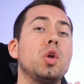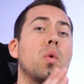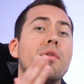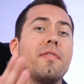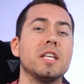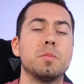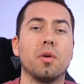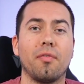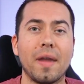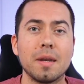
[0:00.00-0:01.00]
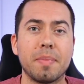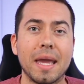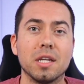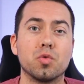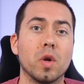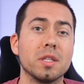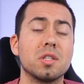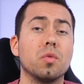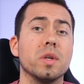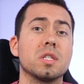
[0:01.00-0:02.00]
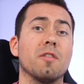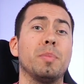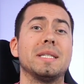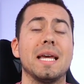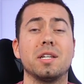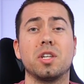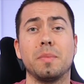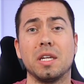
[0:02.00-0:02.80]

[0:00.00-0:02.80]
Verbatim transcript: your Facebook fan page runs the risk of potentially